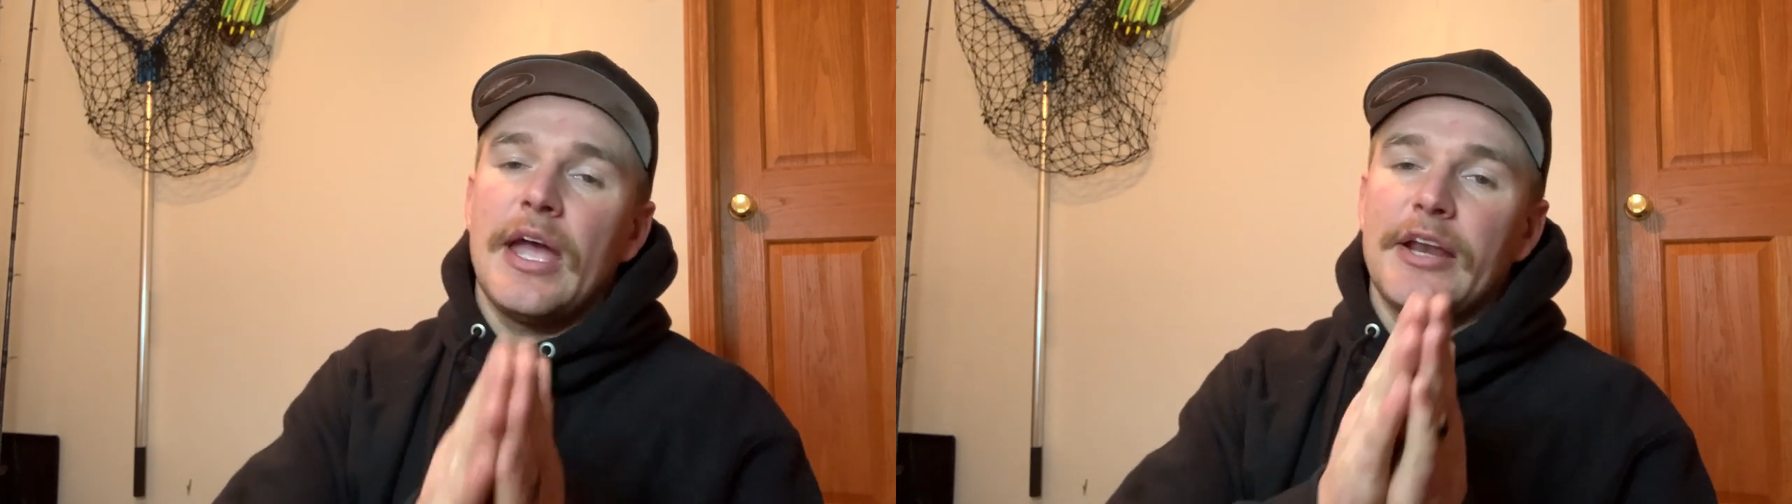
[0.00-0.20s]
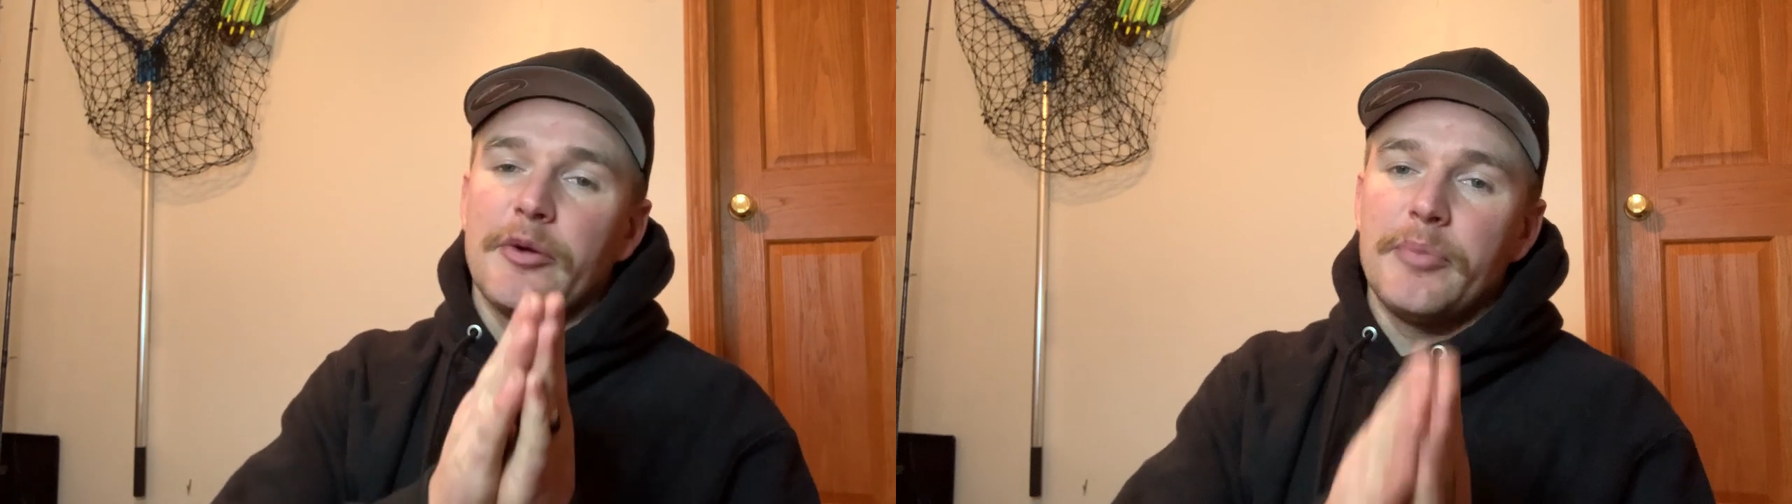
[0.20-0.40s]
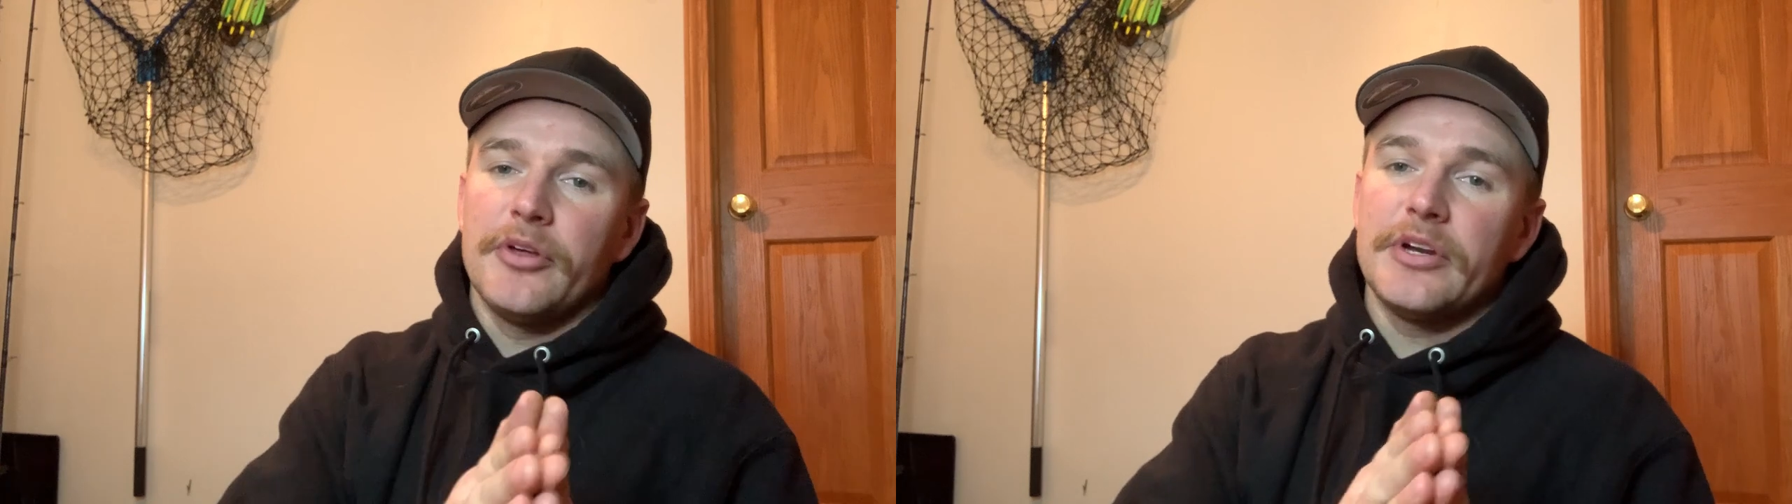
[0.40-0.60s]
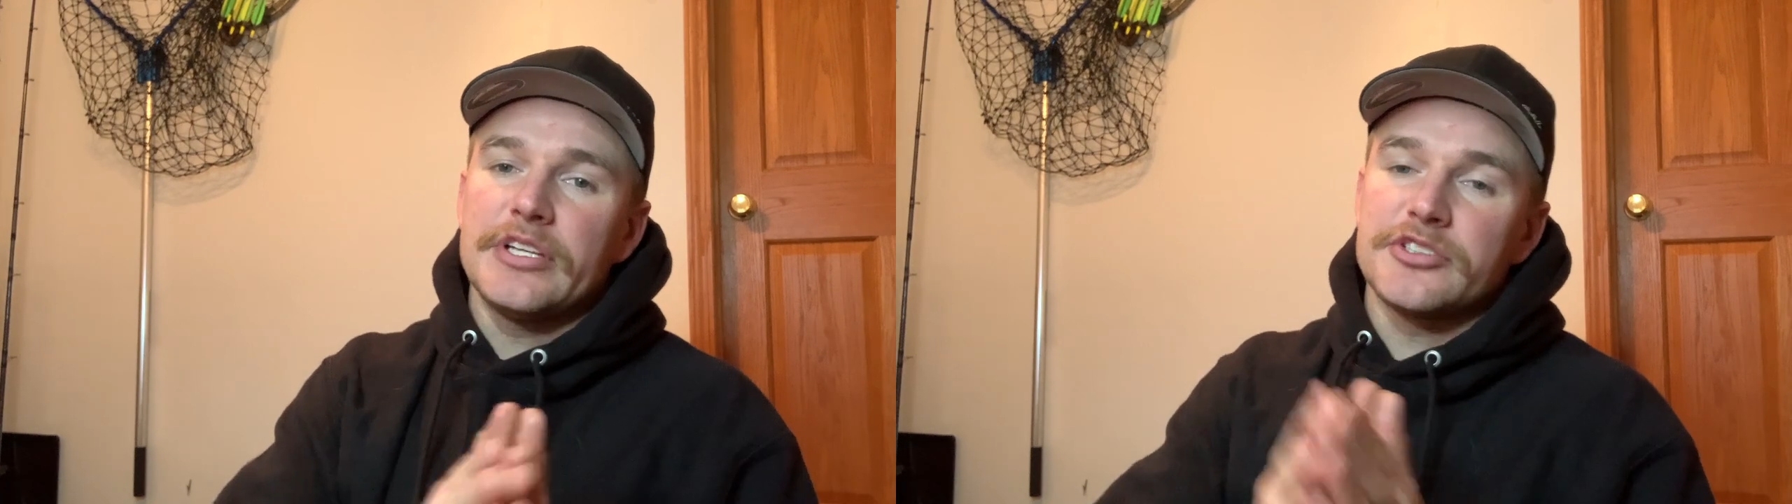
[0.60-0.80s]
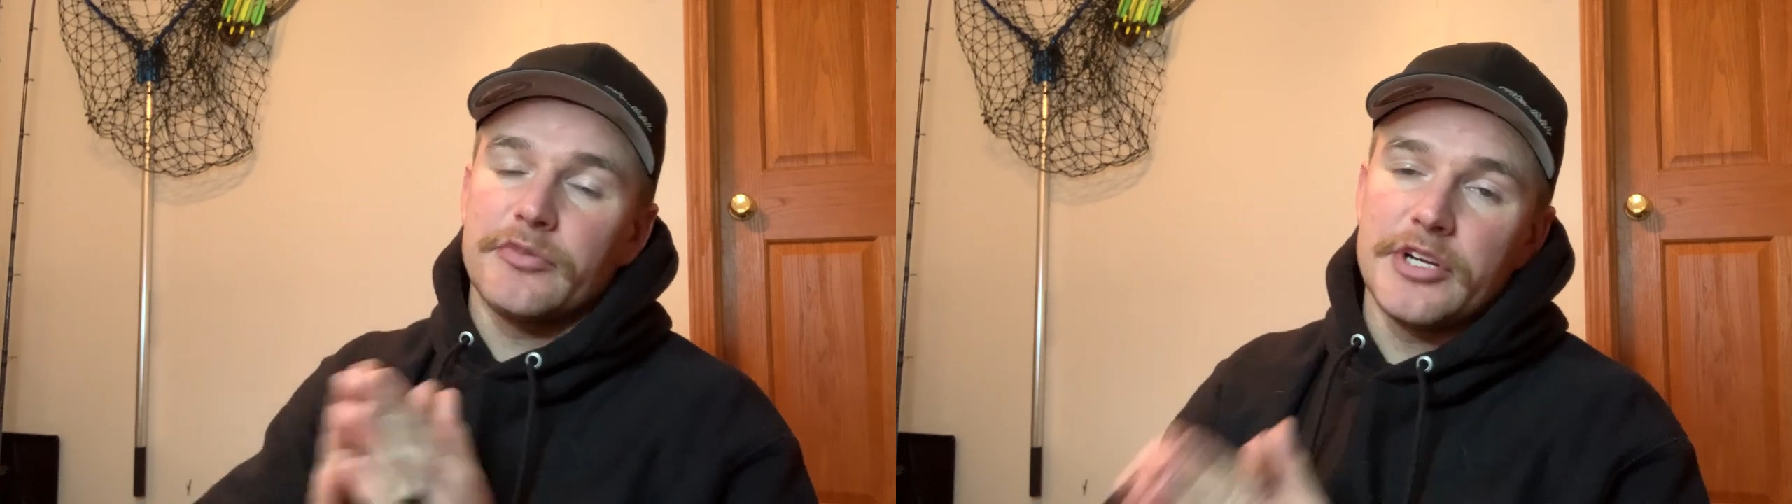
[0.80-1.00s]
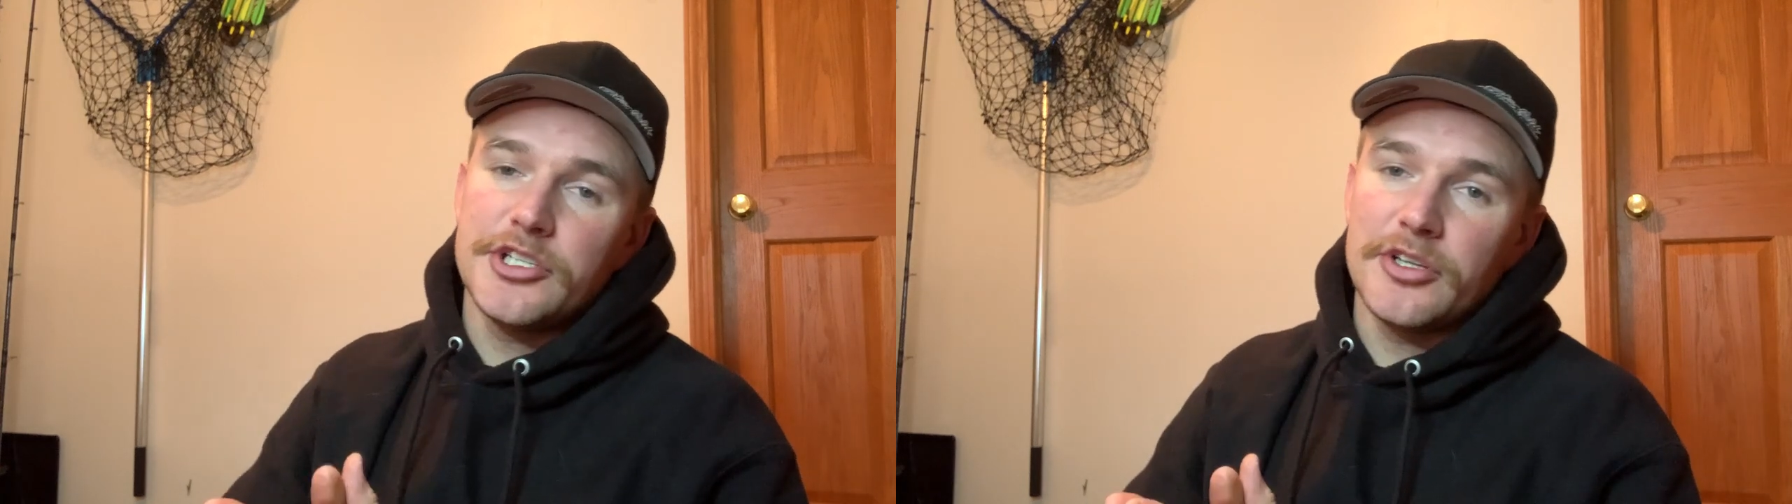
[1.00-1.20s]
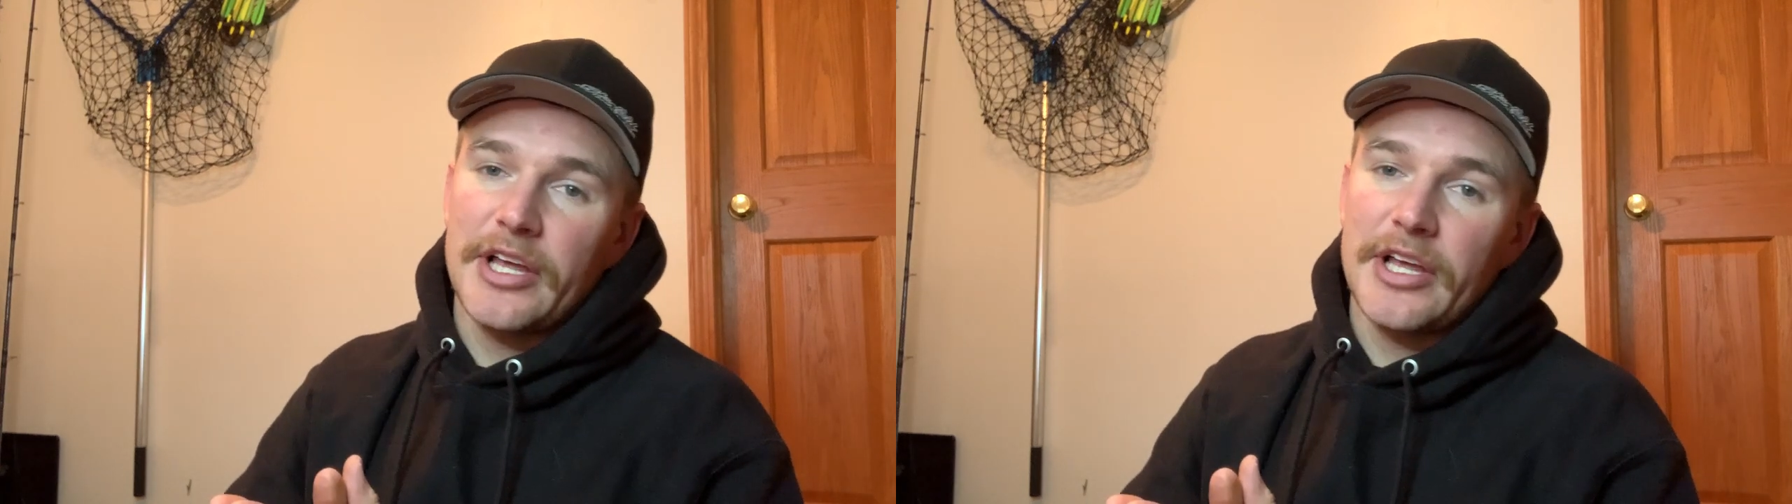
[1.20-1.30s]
and your abilities to read your